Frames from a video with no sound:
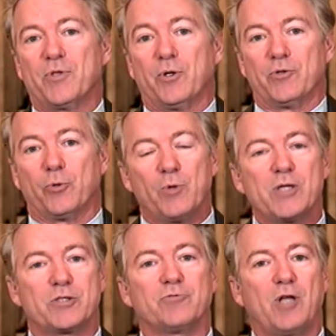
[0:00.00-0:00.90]
the
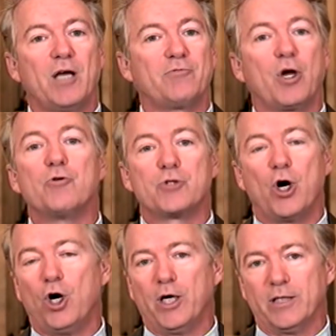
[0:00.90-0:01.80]
rest of life goes
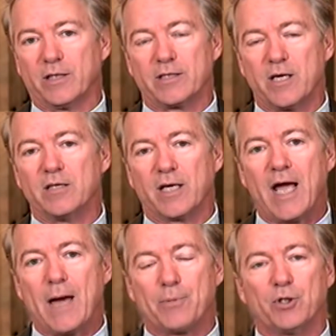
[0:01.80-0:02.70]
on in the
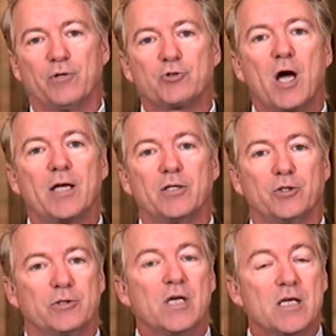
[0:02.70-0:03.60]
capital of trying
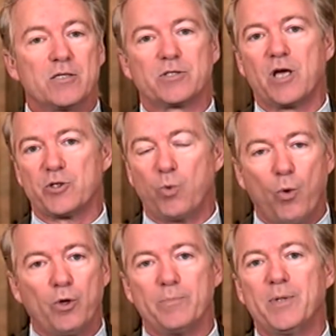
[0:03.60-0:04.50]
to discuss
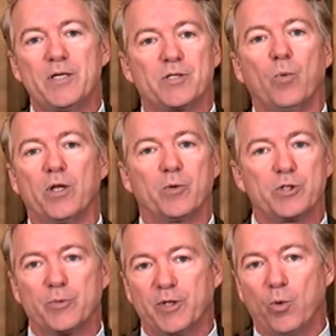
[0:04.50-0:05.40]
war and peace and whether
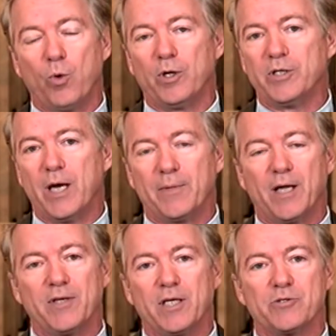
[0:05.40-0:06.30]
we should be at war in Yemen.
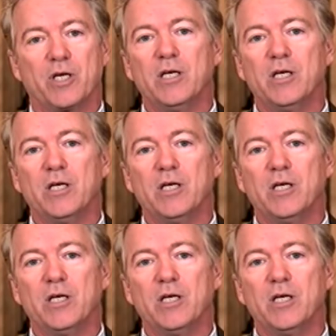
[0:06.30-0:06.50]
I think